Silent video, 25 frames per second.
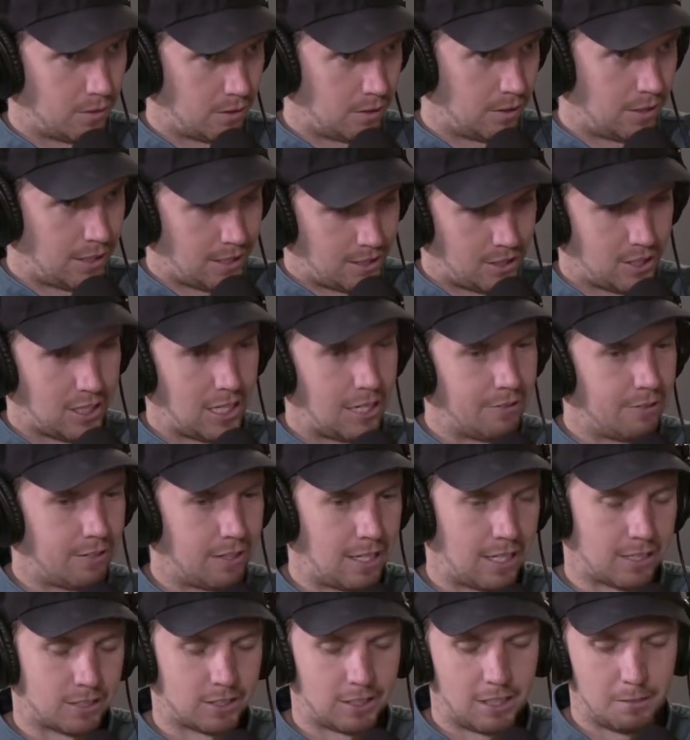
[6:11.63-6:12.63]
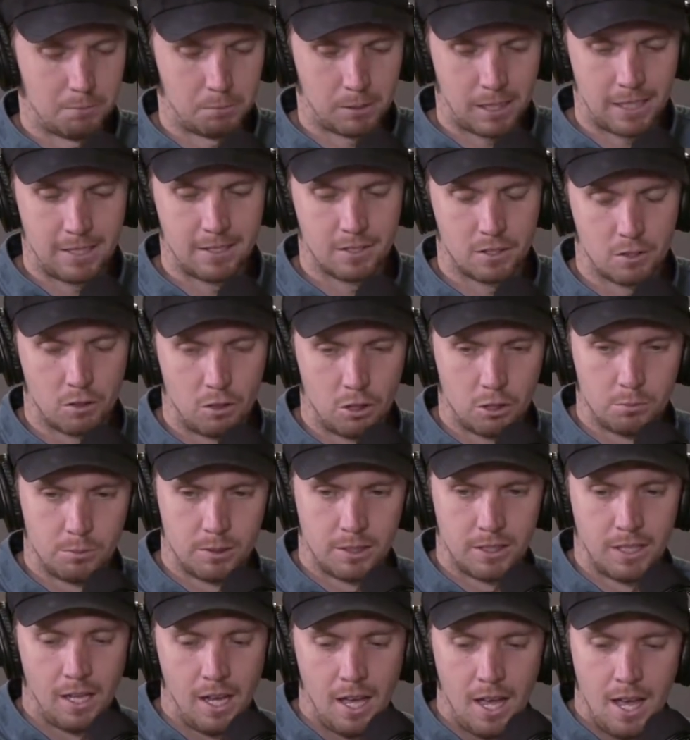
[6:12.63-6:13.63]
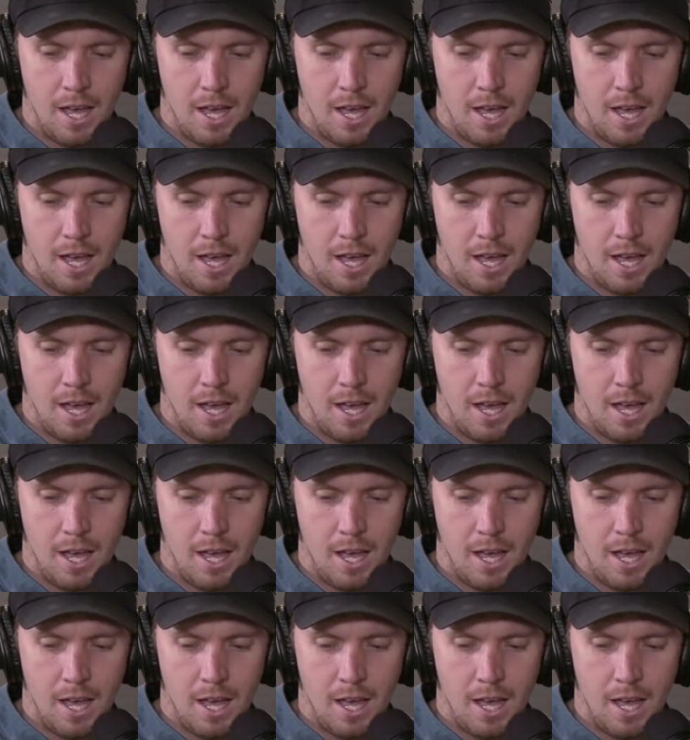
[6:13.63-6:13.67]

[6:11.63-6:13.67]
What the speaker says: this year and last year playing the tournament.